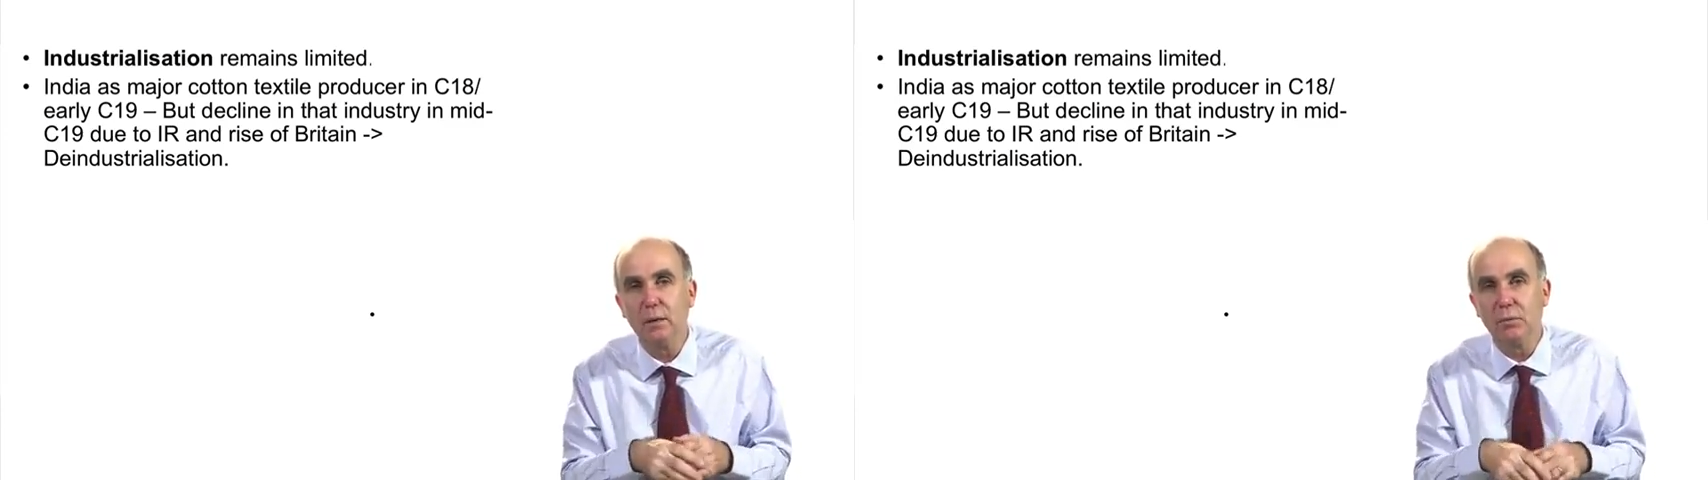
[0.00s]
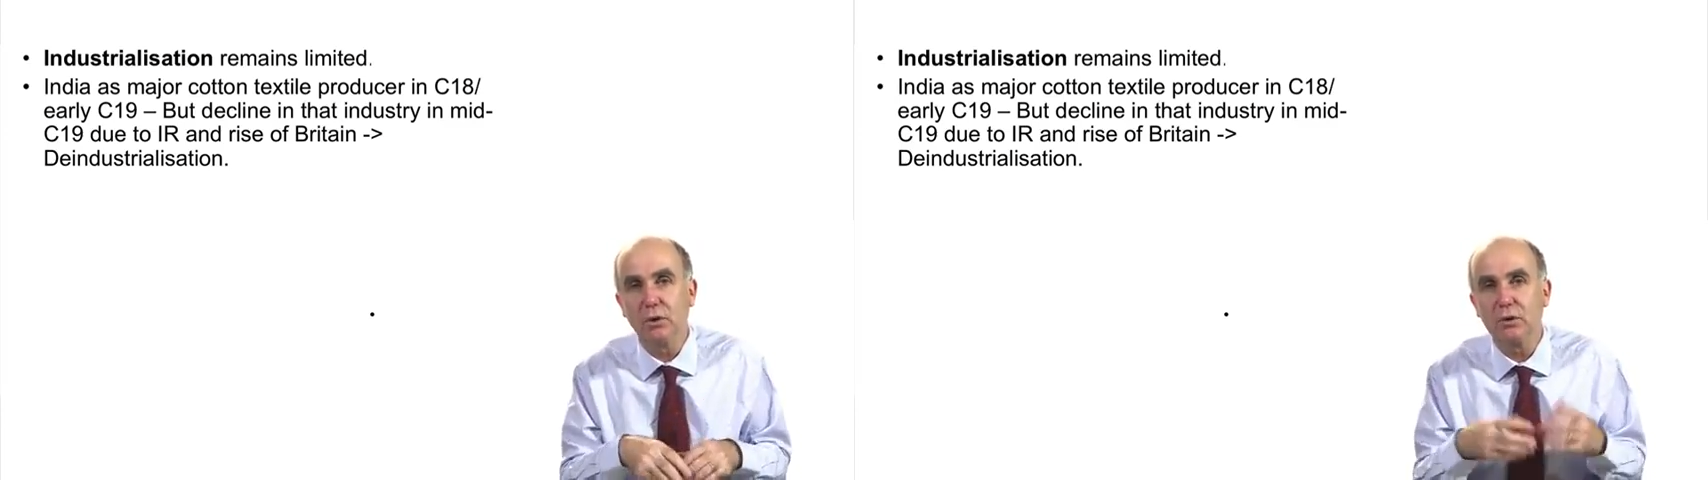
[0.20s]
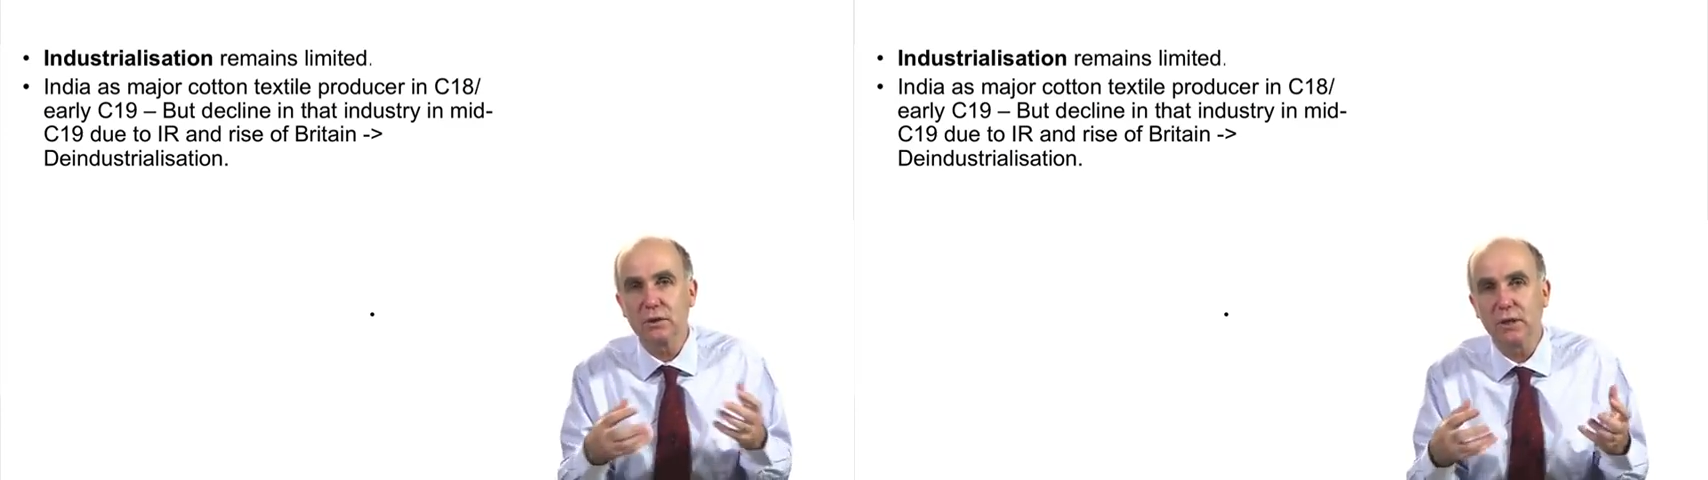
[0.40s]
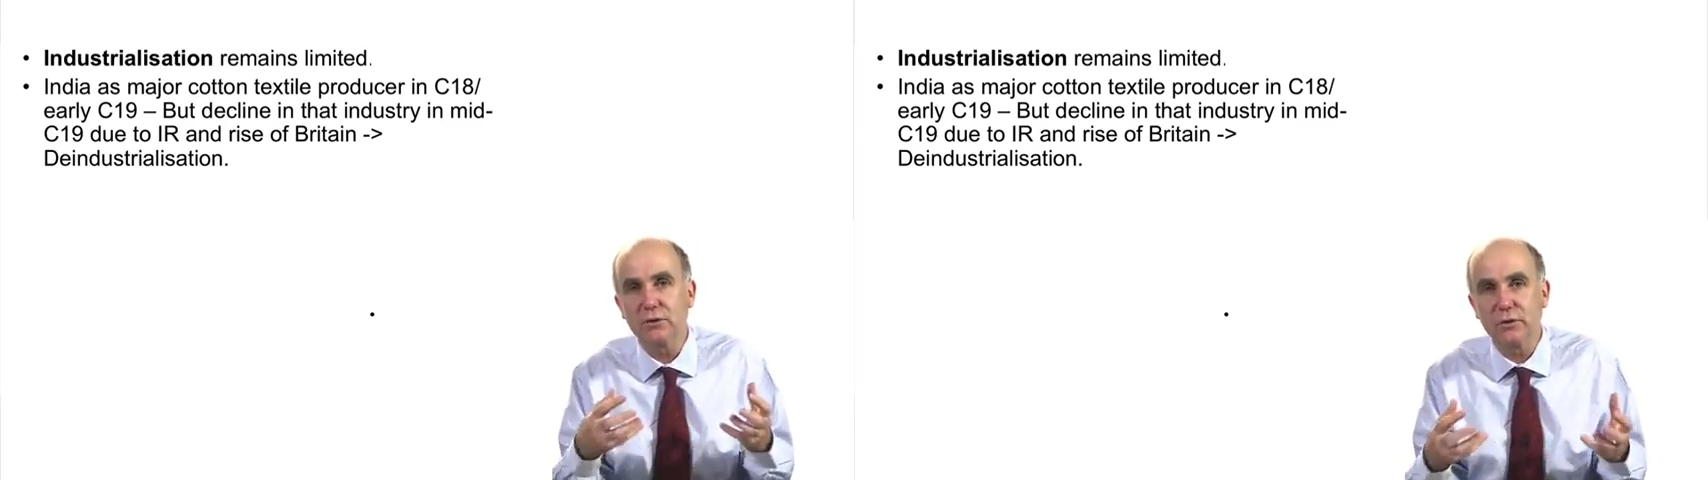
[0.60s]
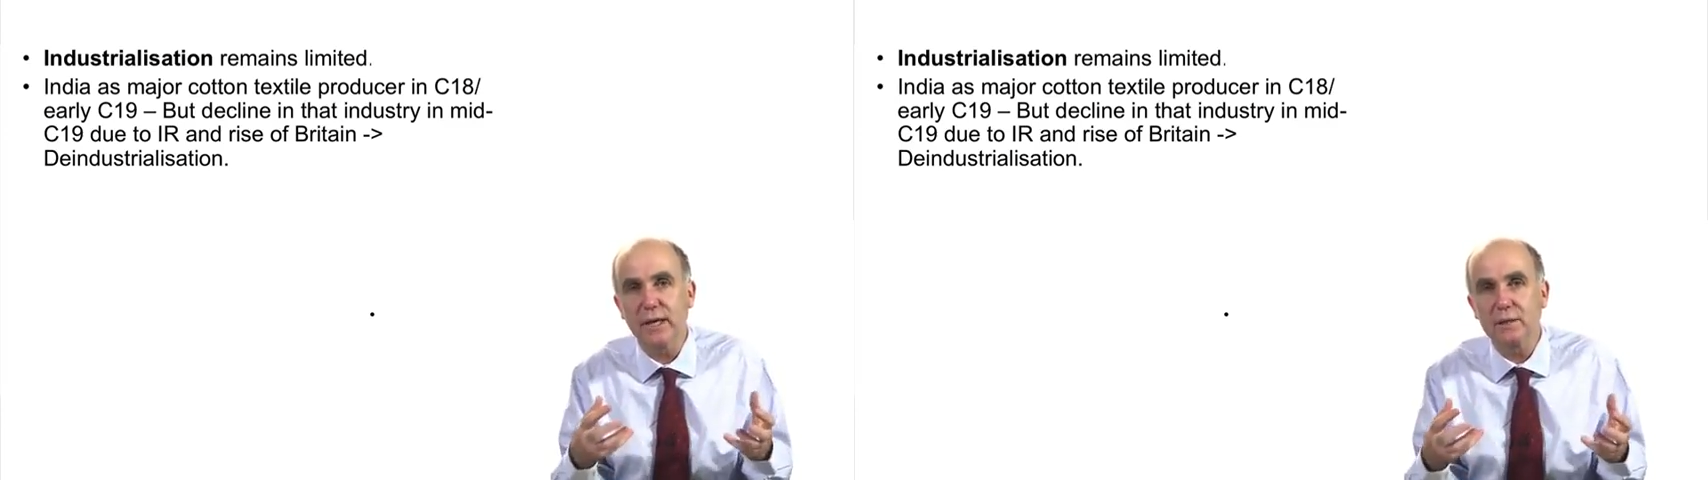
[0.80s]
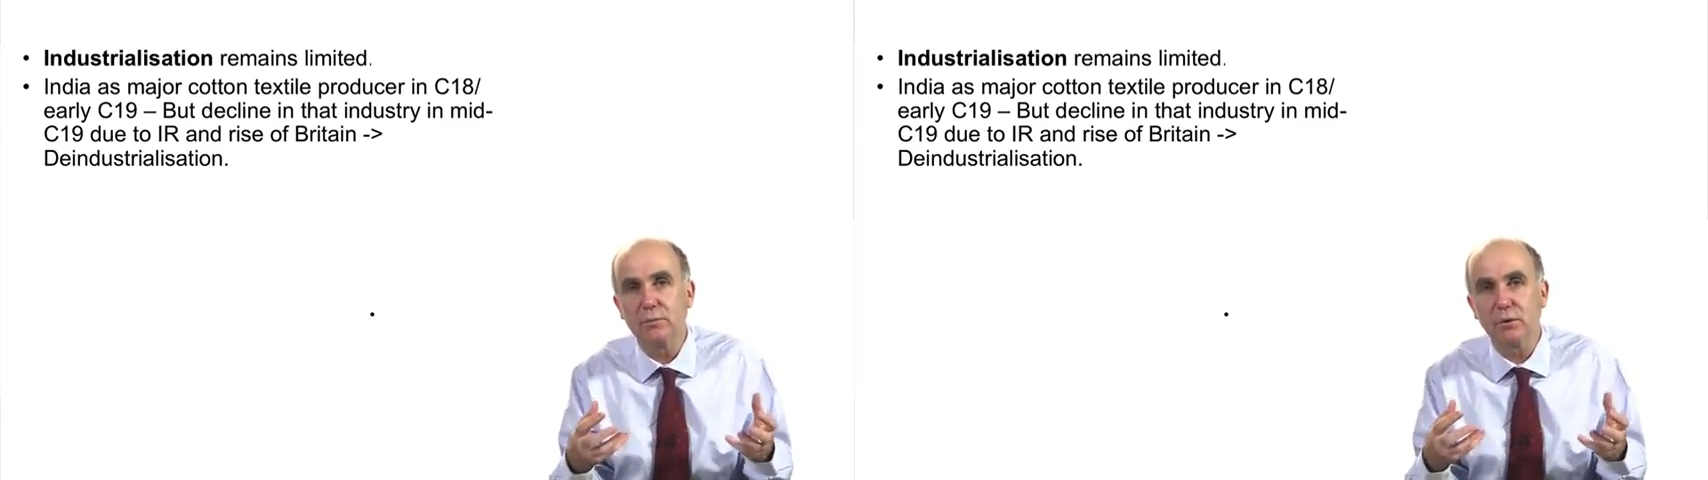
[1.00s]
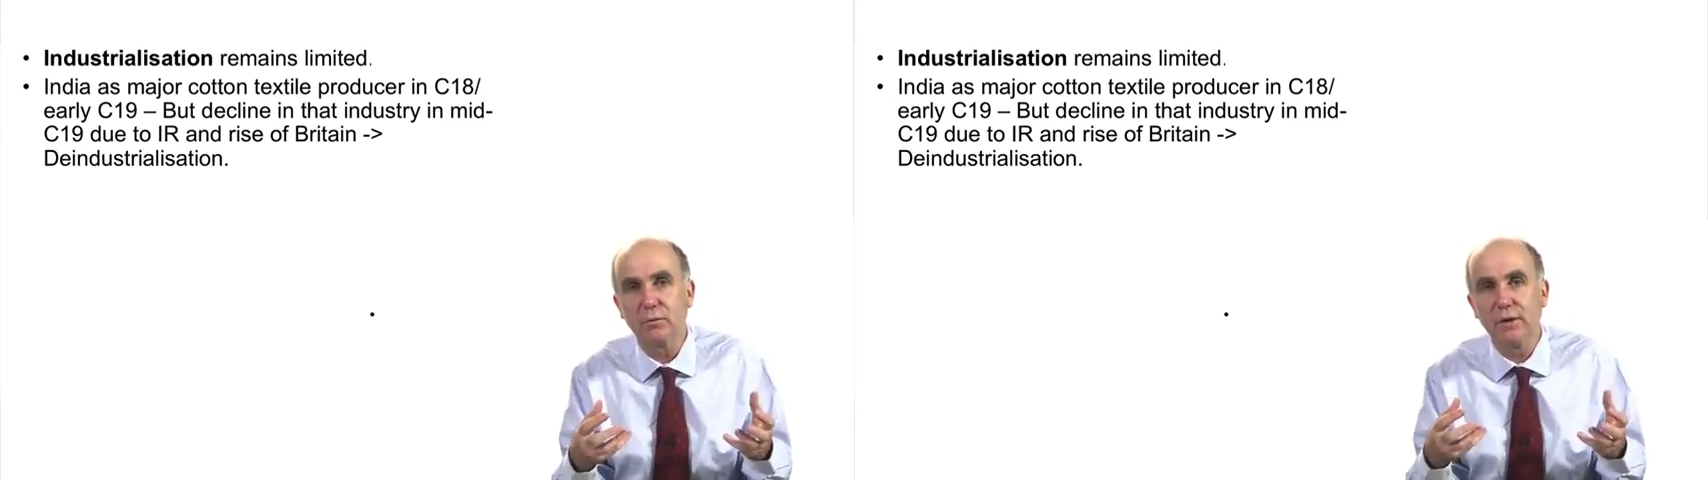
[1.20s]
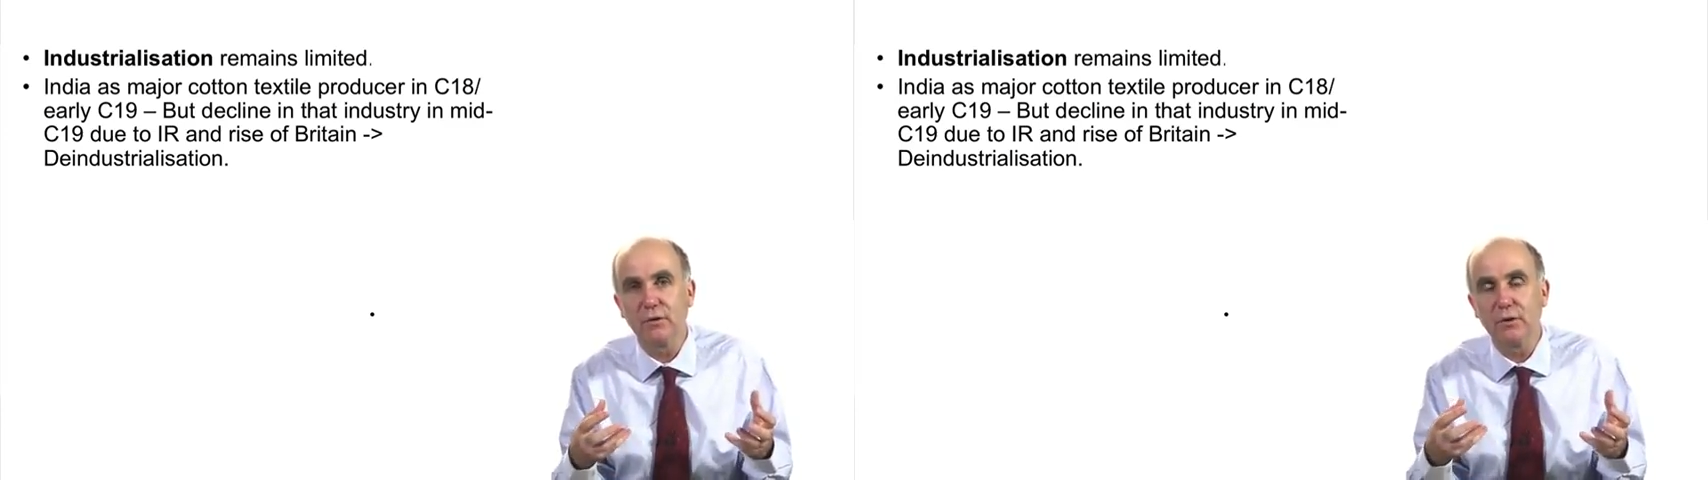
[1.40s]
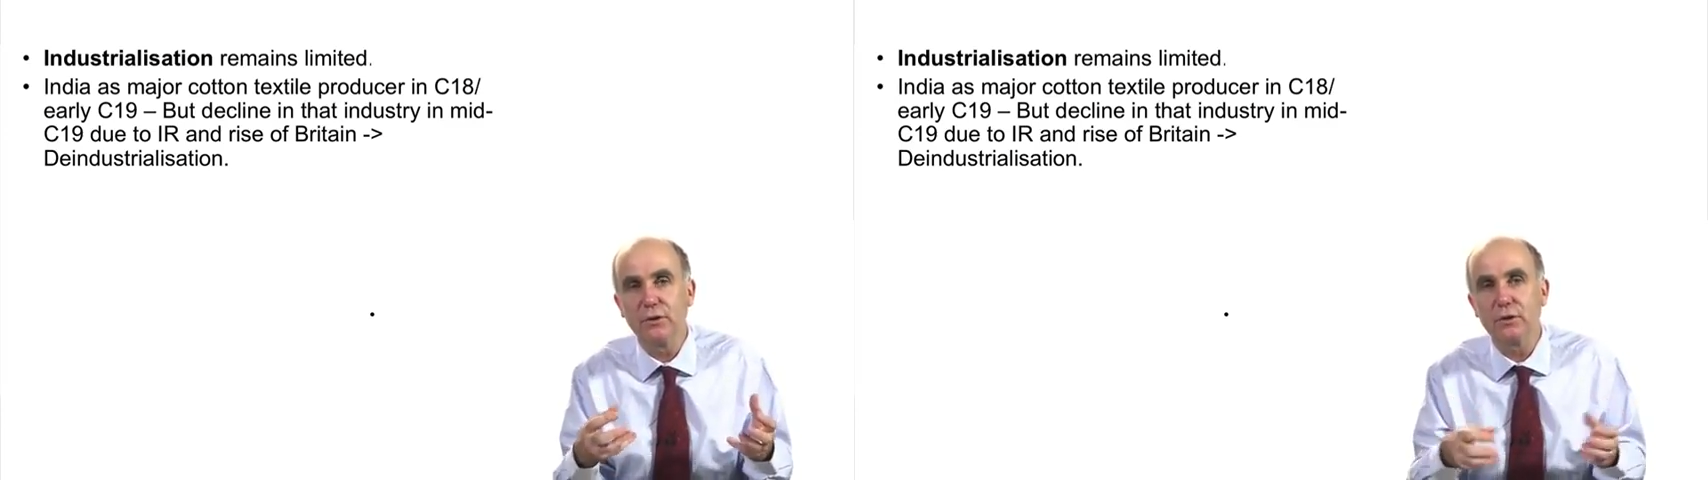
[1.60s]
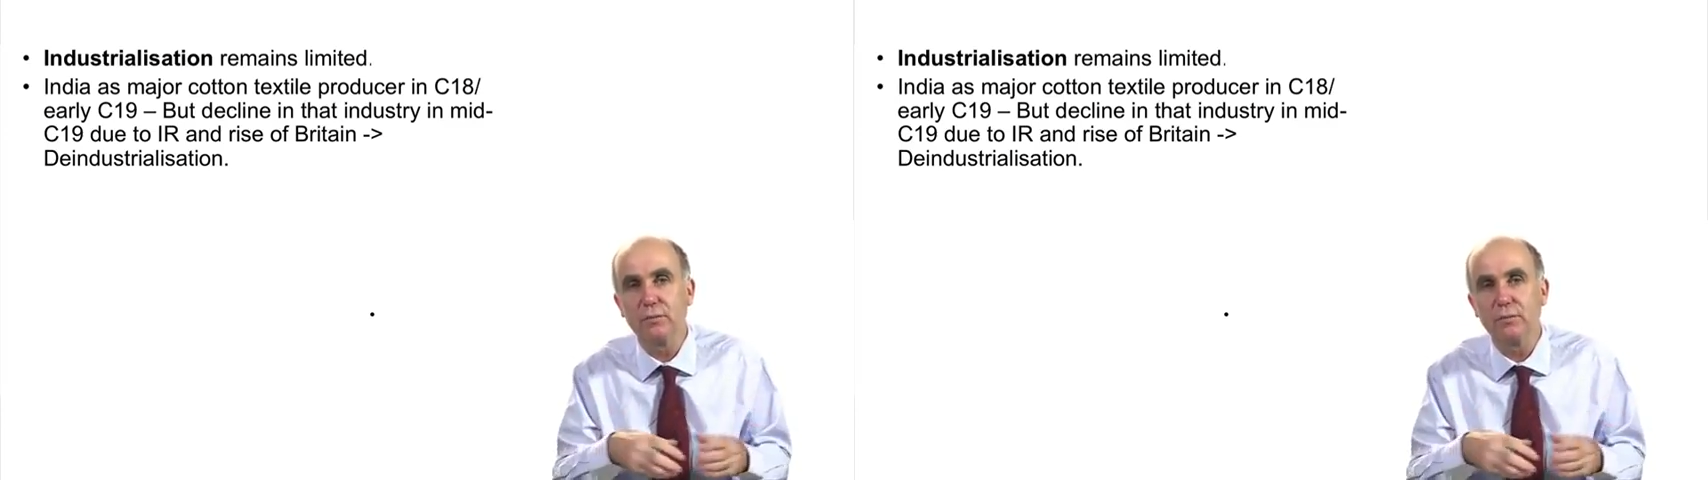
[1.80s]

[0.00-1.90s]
but also the transport revolution,